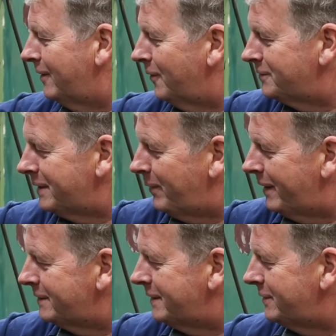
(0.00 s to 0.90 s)
Obviously
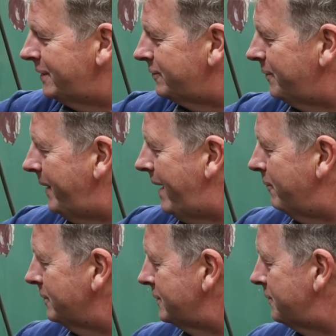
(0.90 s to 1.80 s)
where the 6-inch repair
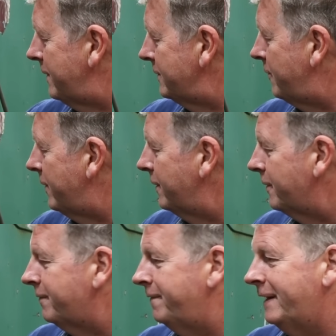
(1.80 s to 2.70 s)
was as well, there's quite a
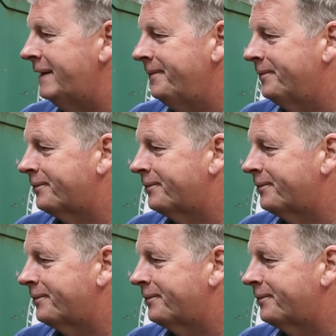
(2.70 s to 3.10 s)
lot of filler.